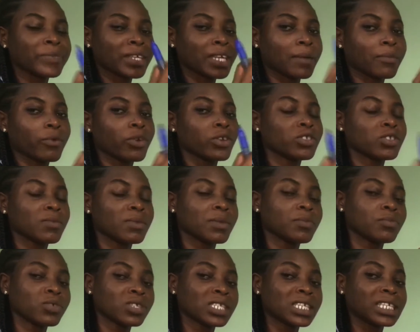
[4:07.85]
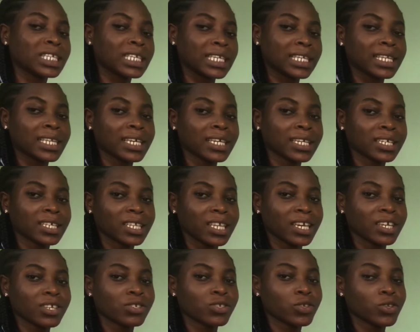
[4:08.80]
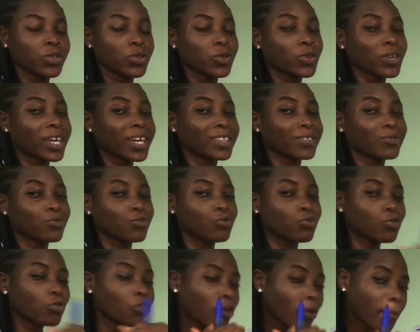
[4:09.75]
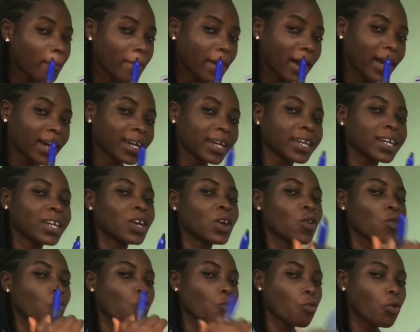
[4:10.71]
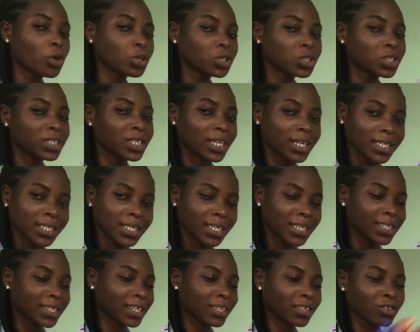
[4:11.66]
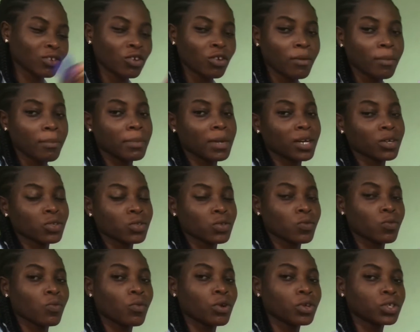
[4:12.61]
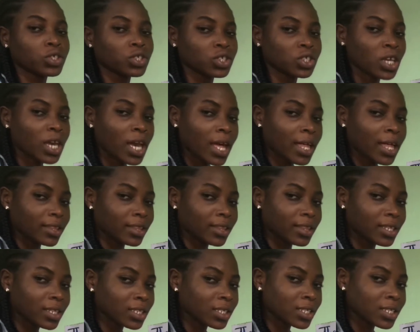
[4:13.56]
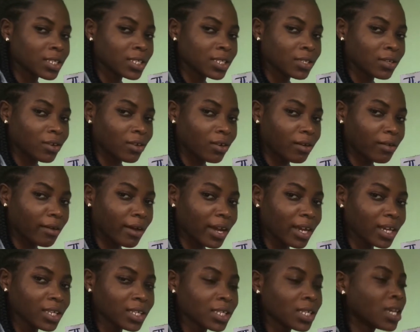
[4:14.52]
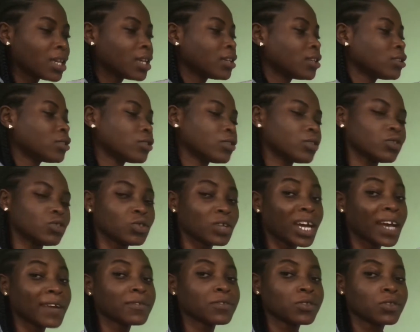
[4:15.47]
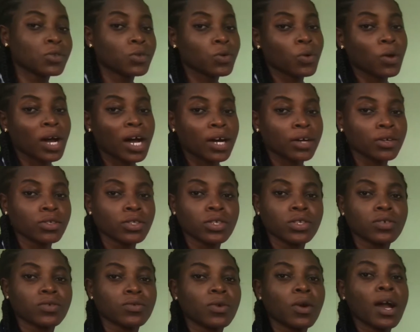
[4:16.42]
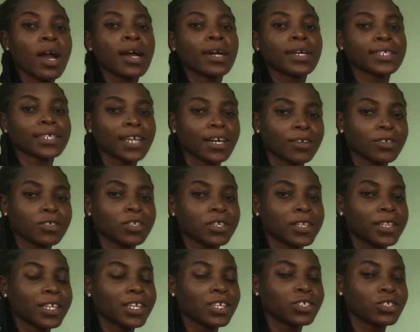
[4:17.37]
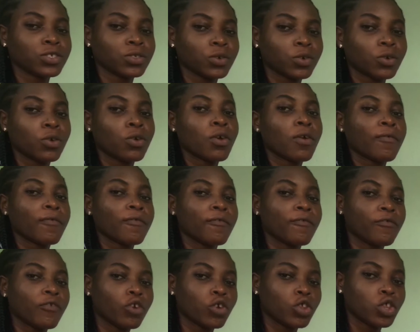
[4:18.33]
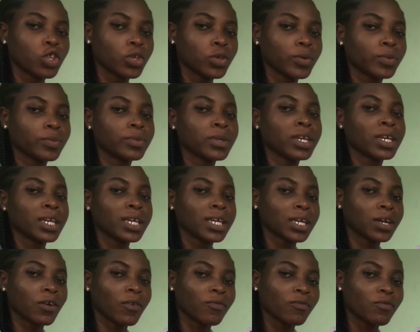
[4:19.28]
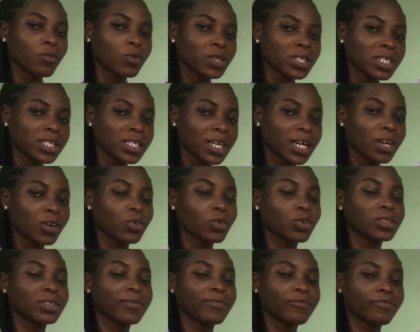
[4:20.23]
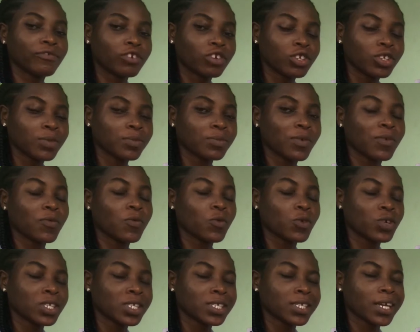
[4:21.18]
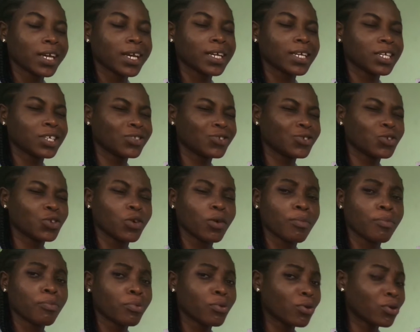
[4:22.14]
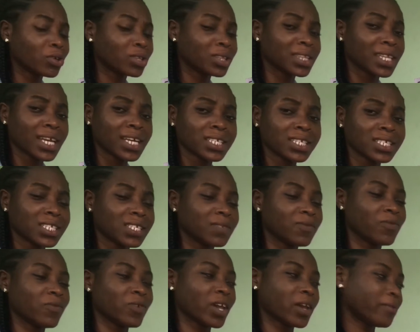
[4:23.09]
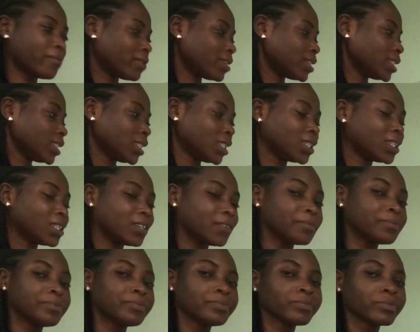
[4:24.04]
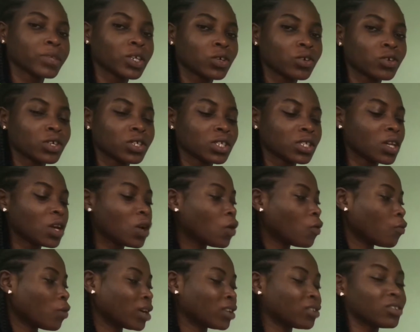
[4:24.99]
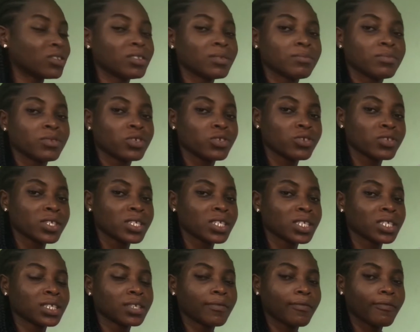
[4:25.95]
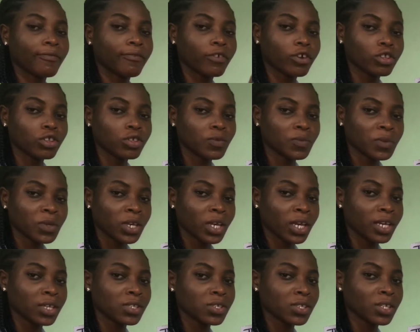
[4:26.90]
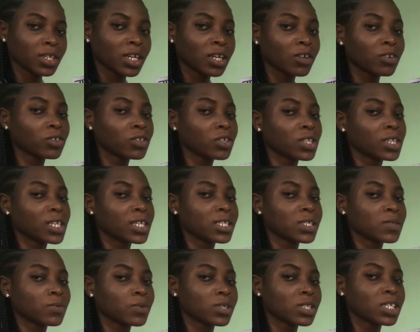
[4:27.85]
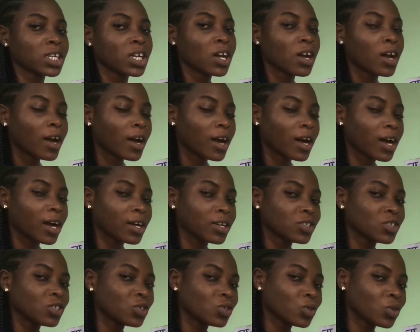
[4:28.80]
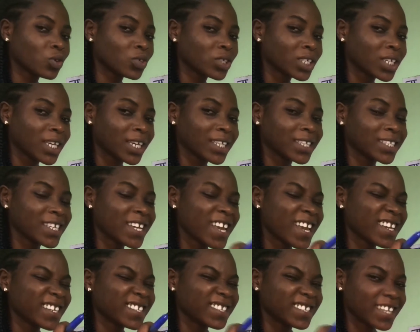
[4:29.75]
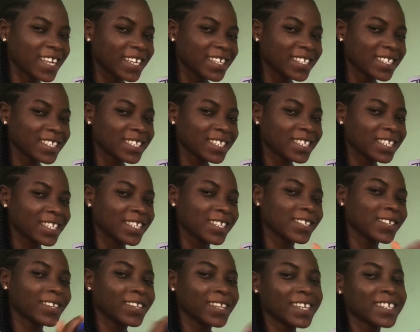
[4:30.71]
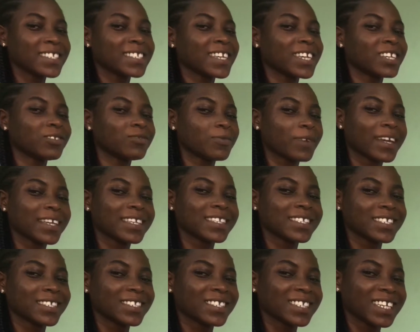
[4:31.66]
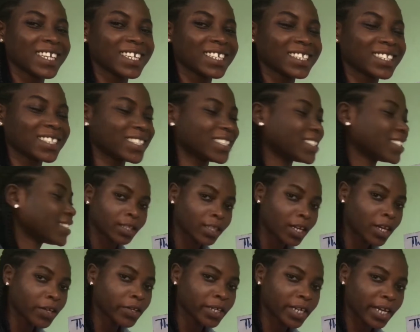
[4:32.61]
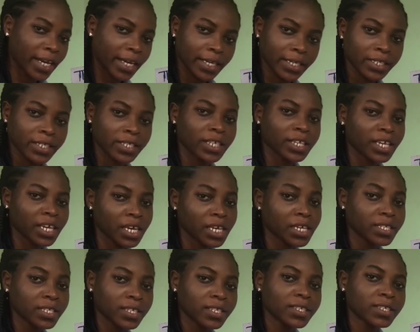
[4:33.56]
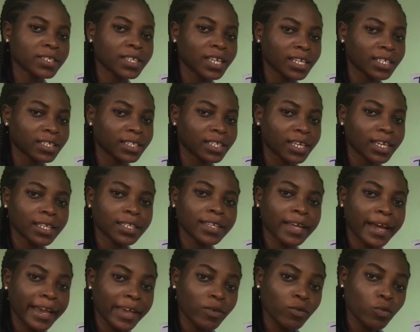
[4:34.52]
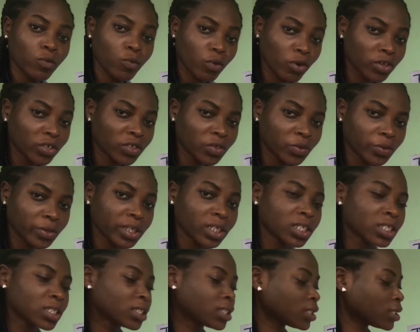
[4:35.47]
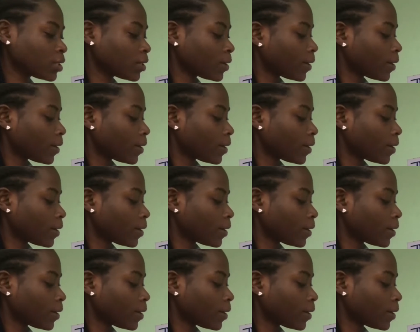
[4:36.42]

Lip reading: I'm going to be putting the link there so you can go back, watch that, and then come back to watch this. All right, so you have to know how to calculate your volume of water, or the volume of water in your pond. That is very key, because we're going to be using volume here to calculate what our stocking density. So let's get right into it. Now guys, here is a standard I work with.